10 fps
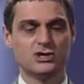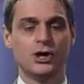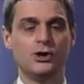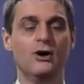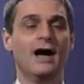
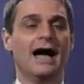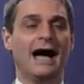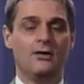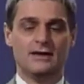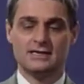Show you
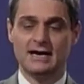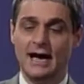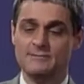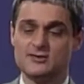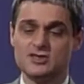how that
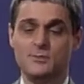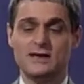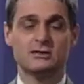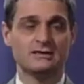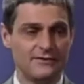times of
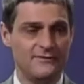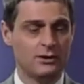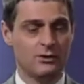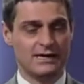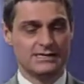special
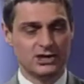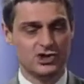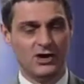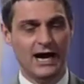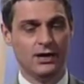difficulties
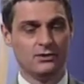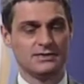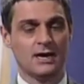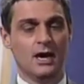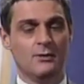and
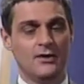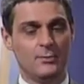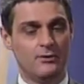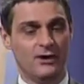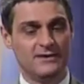trials
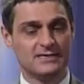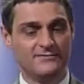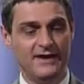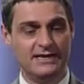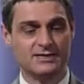that the
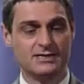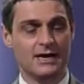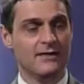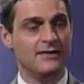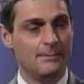prophets faced,